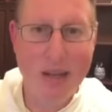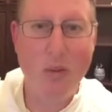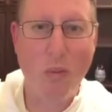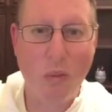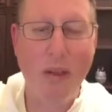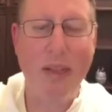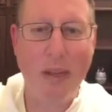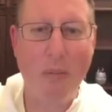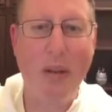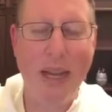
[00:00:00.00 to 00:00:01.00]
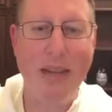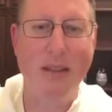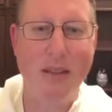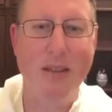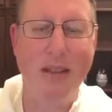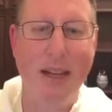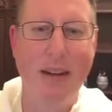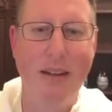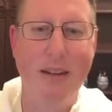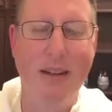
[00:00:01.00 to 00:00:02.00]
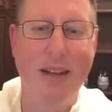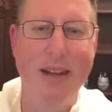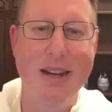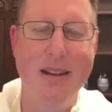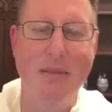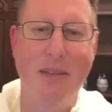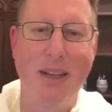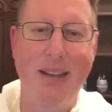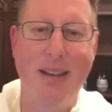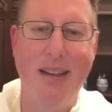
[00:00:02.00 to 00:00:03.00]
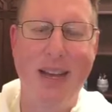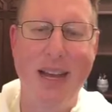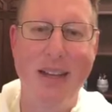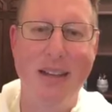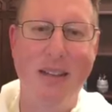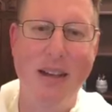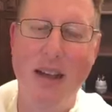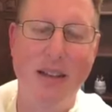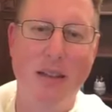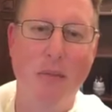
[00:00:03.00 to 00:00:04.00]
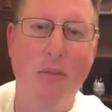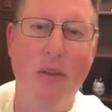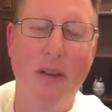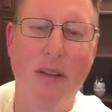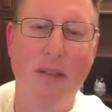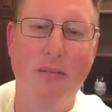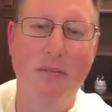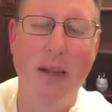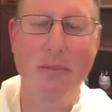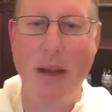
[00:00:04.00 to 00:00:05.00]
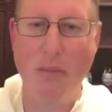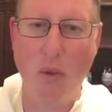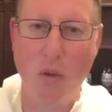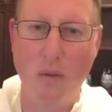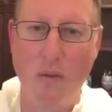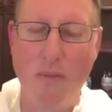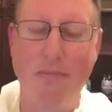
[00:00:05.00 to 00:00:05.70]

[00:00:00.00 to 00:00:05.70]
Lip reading: is really placed there, and not somewhere that might move.